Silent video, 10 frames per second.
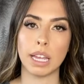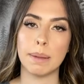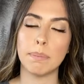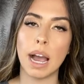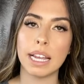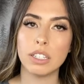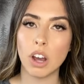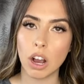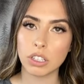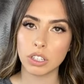And my
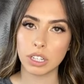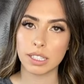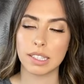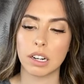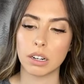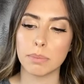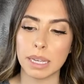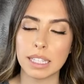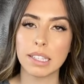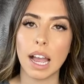dogs are considered
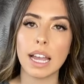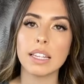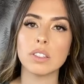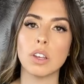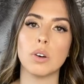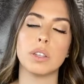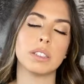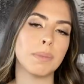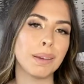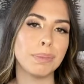mid-size, so this
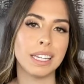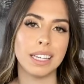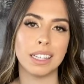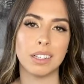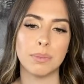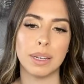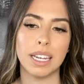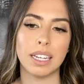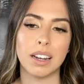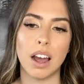might be a little
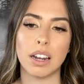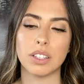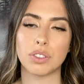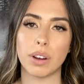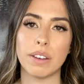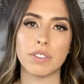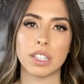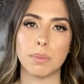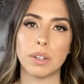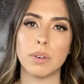bit not as great for
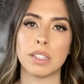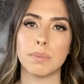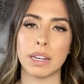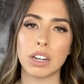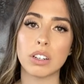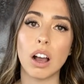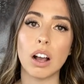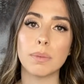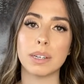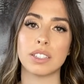someone who has a bigger
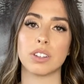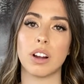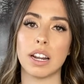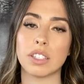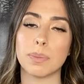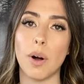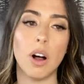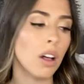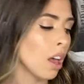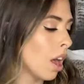dog because they're kind of
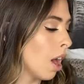small,